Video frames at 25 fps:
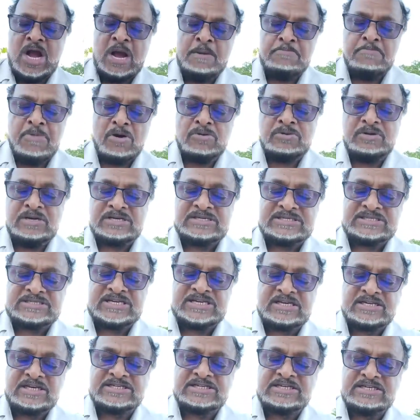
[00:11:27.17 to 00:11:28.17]
among the
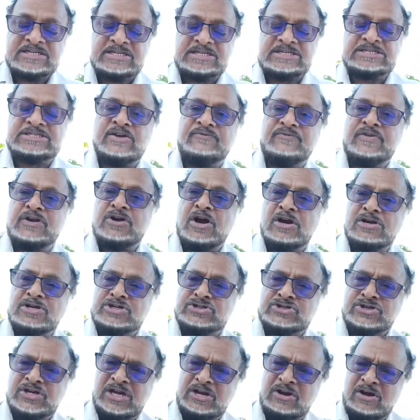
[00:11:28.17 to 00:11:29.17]
citizens of the
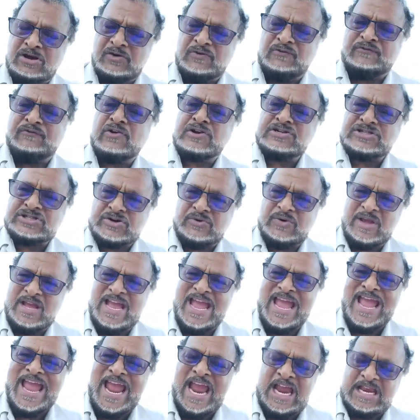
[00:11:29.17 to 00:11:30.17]
country, in order
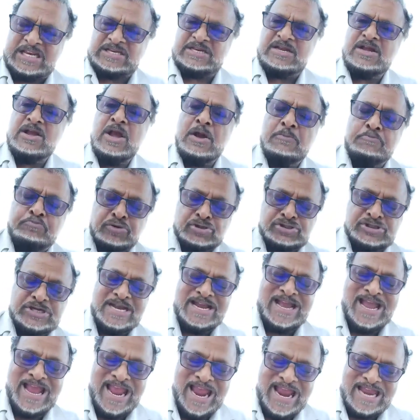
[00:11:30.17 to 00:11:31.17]
fostering hate,
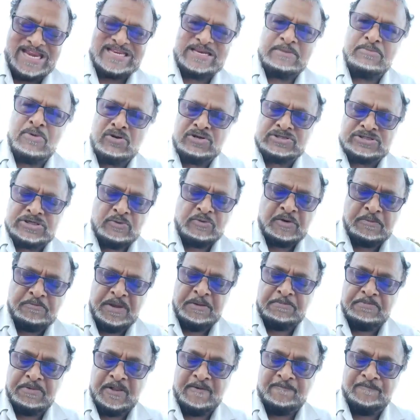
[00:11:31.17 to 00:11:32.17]
pushing hate amongst our
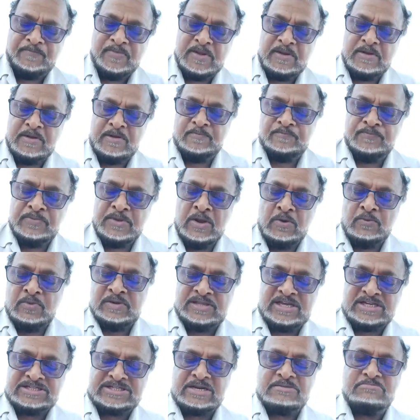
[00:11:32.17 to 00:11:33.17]
people.
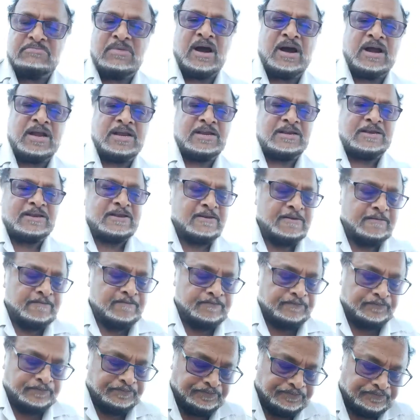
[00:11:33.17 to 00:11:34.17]
With this in mind,